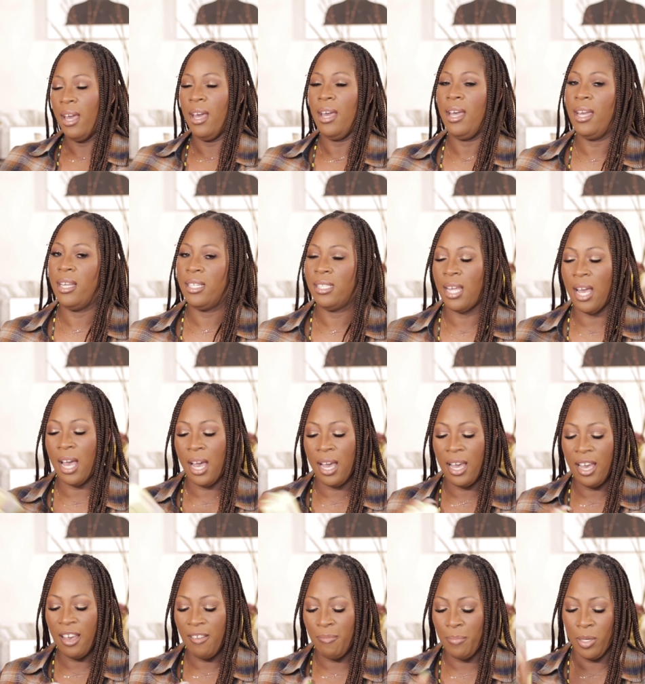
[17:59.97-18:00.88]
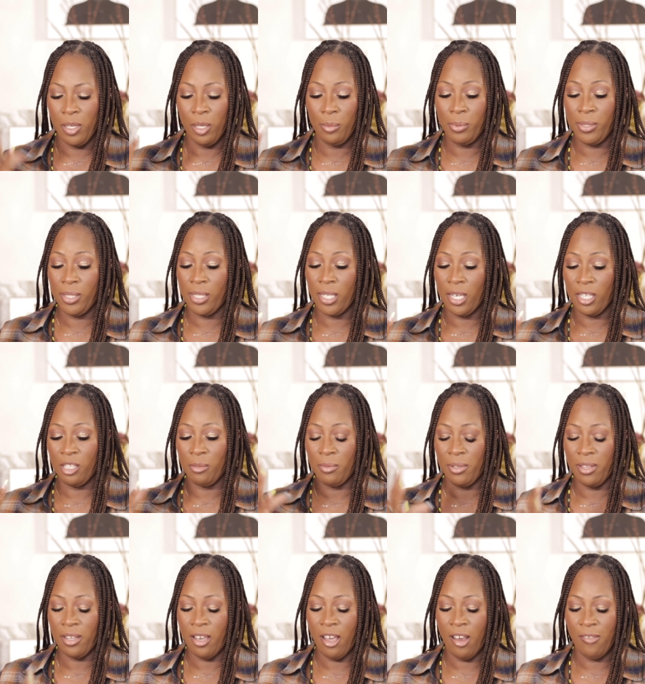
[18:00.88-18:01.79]
And I have been obsessed
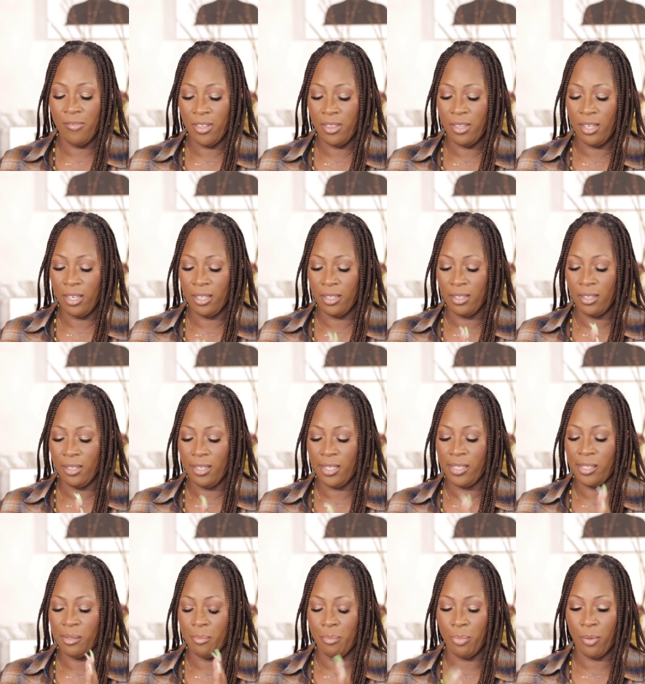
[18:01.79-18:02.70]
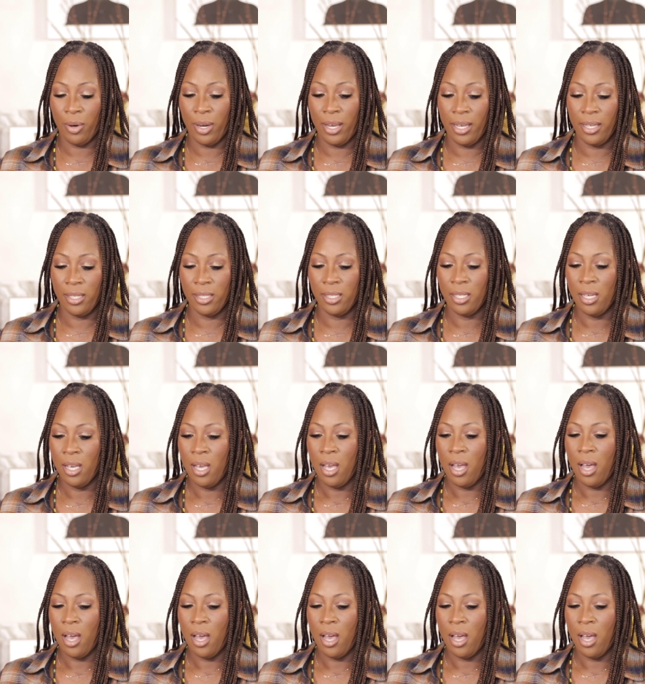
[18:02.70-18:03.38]
with everything this brand.